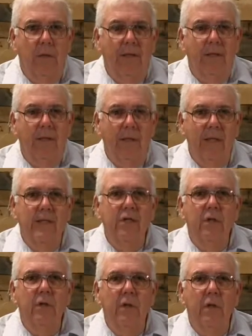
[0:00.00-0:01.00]
that the
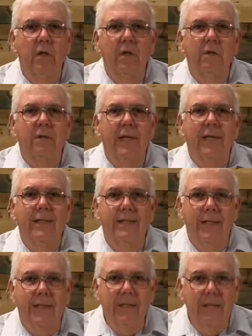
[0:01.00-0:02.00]
listener understands
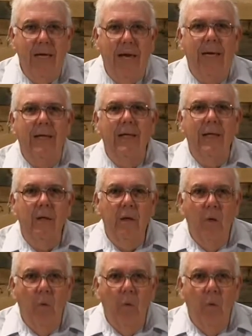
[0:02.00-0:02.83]
exactly